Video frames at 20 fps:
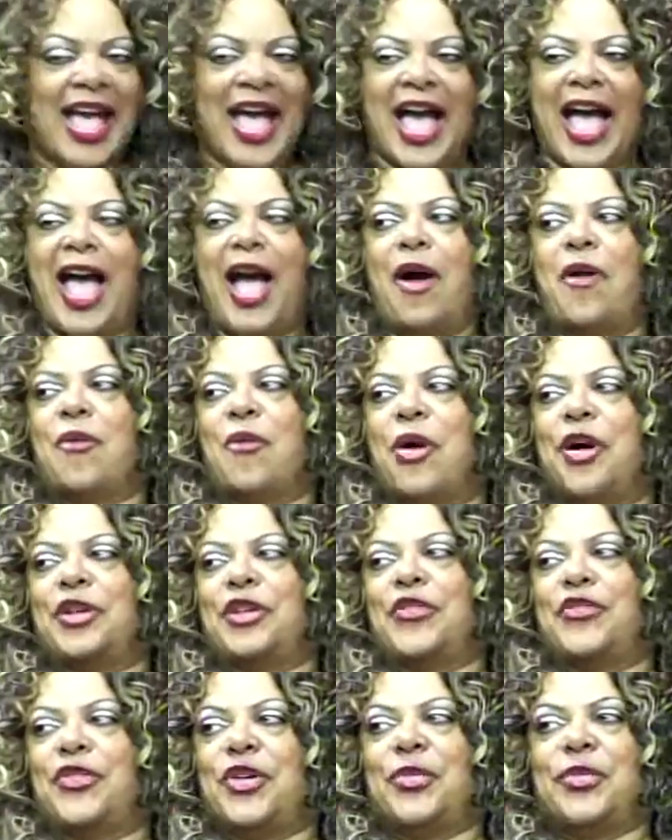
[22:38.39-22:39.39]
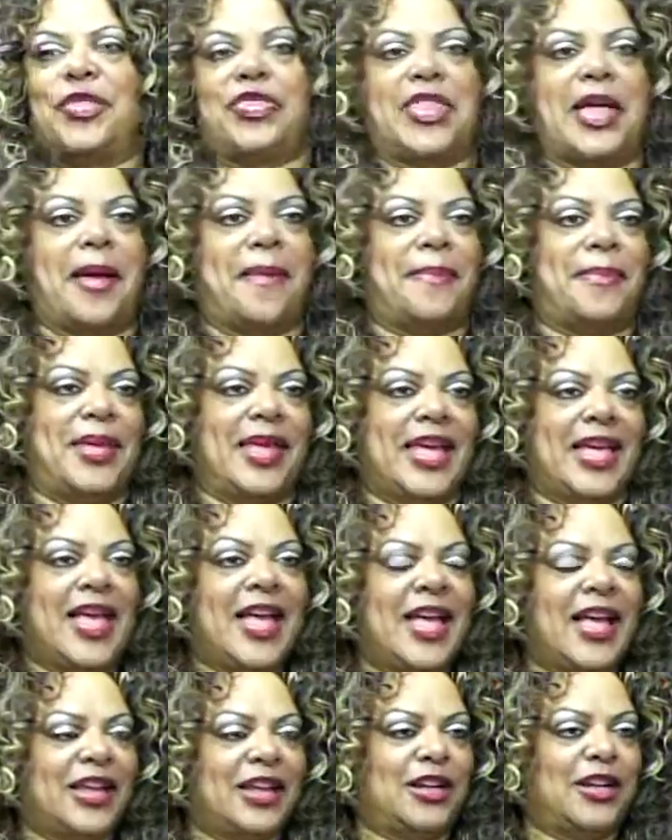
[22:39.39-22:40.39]
How wonderful would that be?
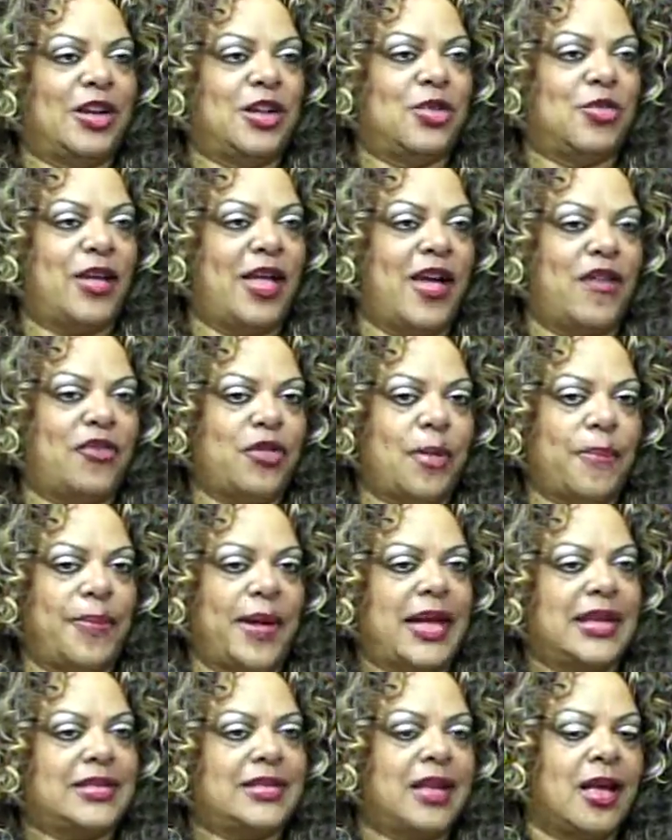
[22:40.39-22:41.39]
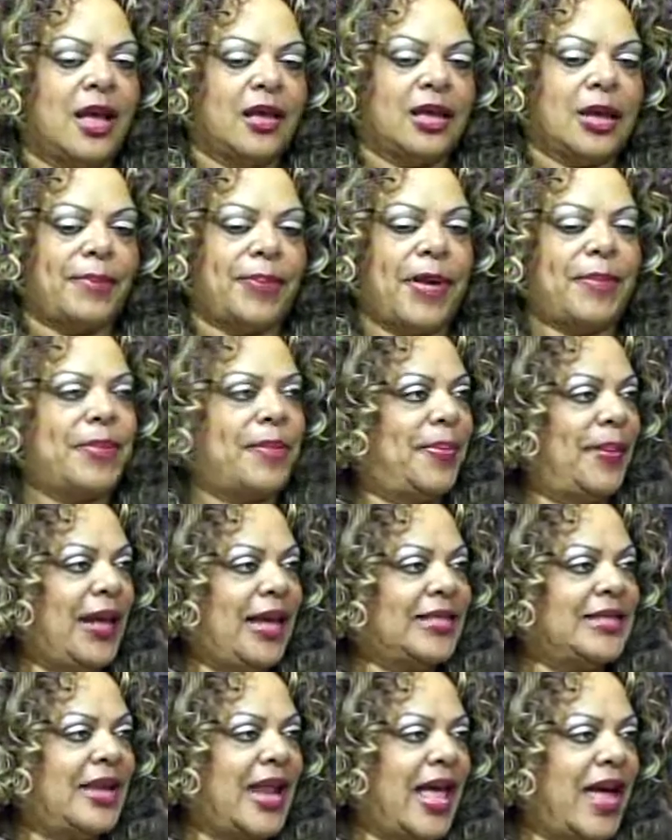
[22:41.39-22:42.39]
You have your paper
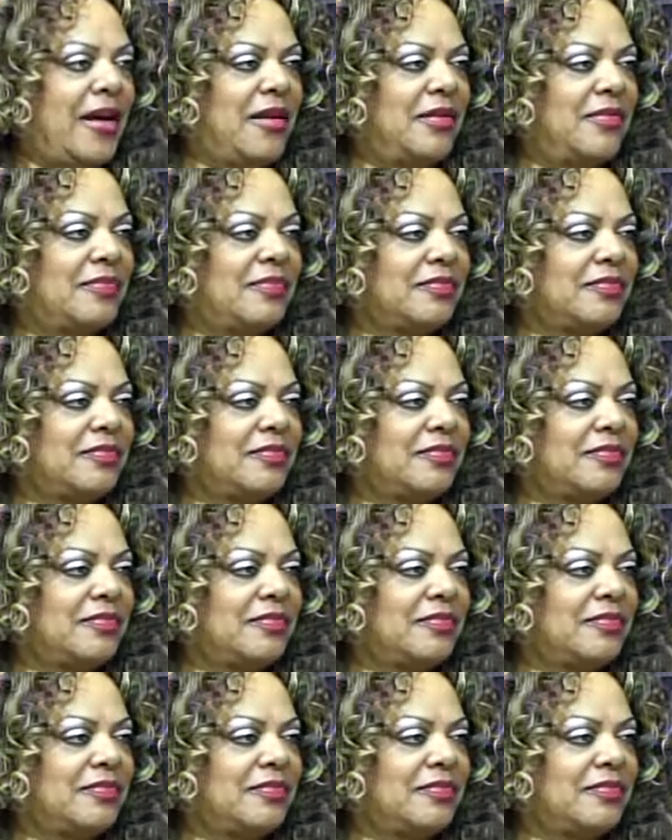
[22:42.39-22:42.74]
plates now.